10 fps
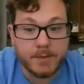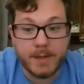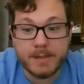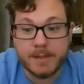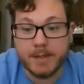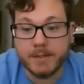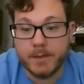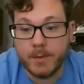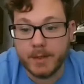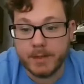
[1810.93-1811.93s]
So that's actually
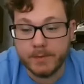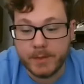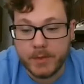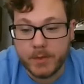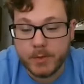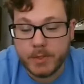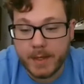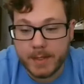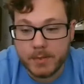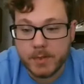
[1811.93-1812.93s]
a relatively new
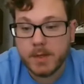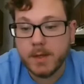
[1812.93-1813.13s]
change.